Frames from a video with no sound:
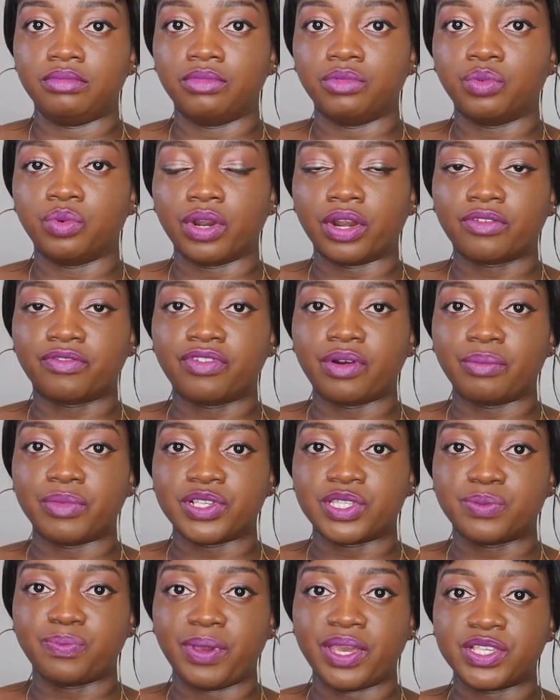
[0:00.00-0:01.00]
work from
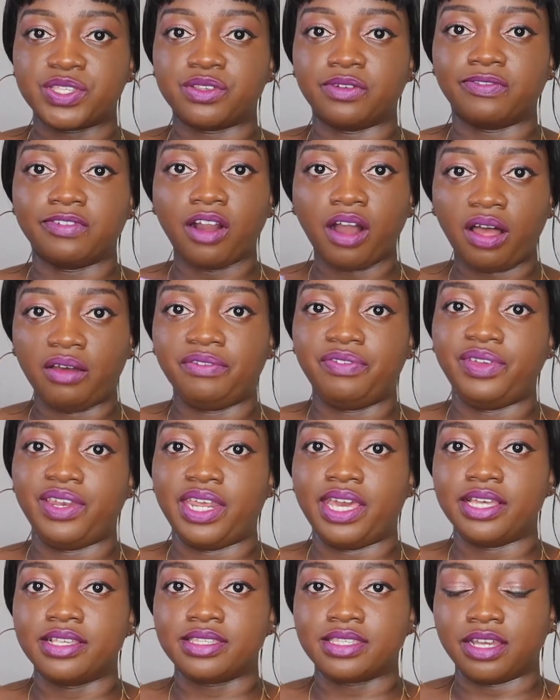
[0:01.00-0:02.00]
a space of
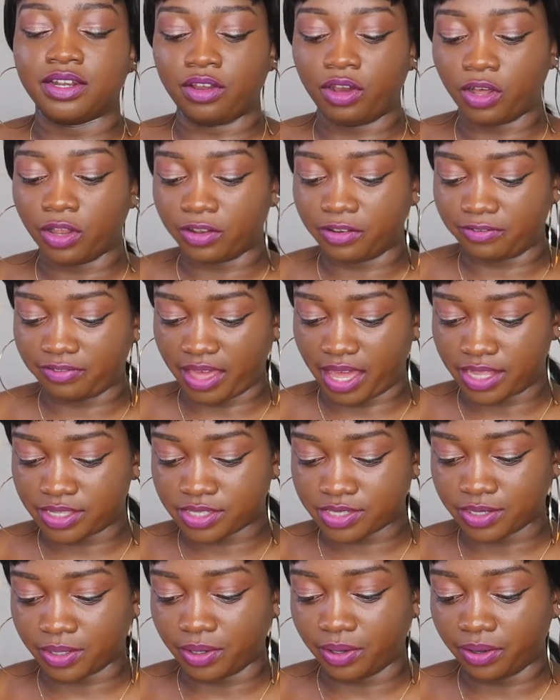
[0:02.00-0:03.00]
confidence and all of
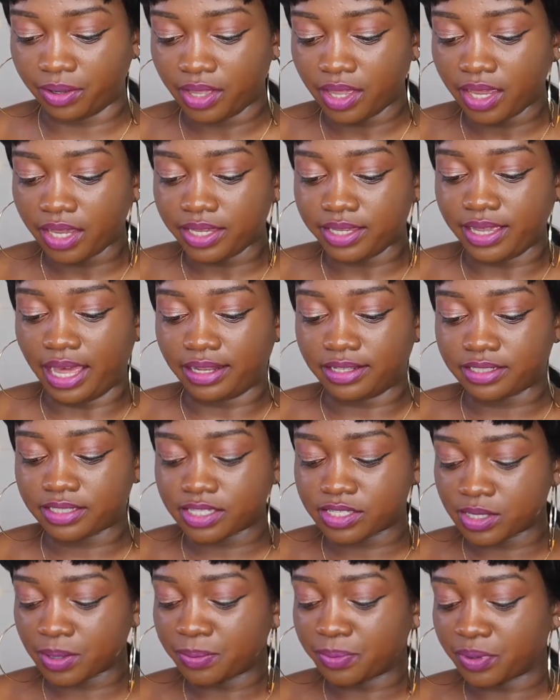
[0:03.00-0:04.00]
that. So yeah, this
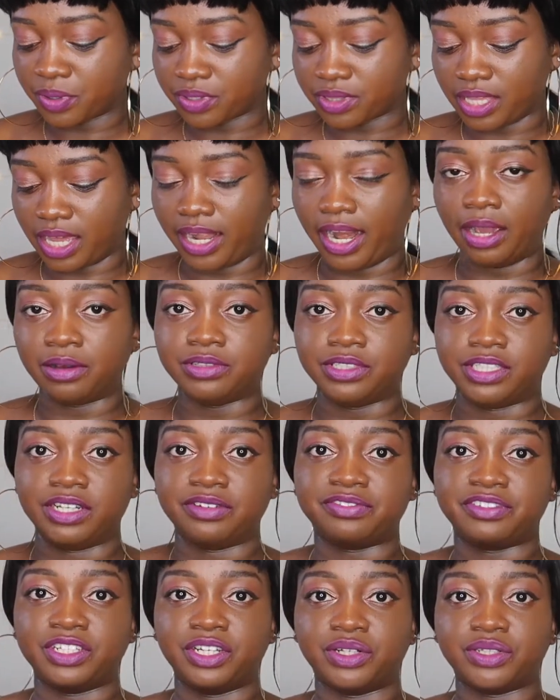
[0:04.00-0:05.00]
is a book that I would
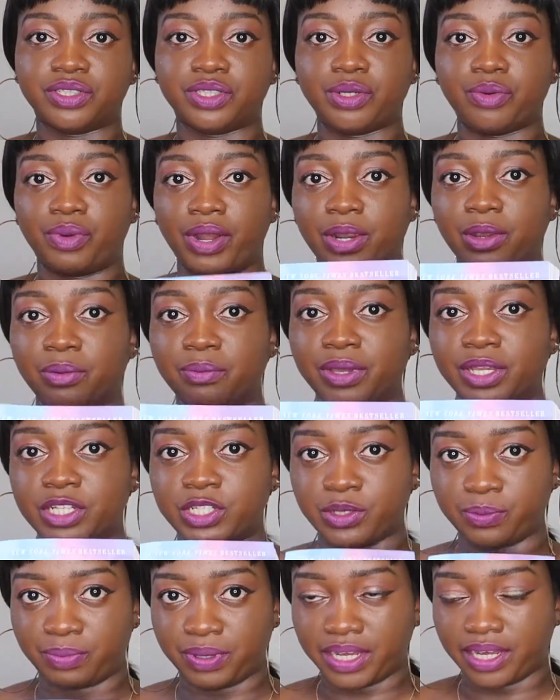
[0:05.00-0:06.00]
definitely also recommend
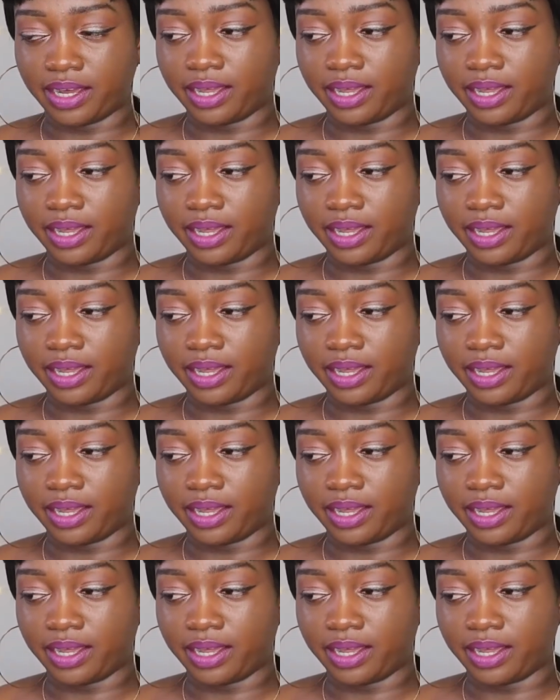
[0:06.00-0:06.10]
to pick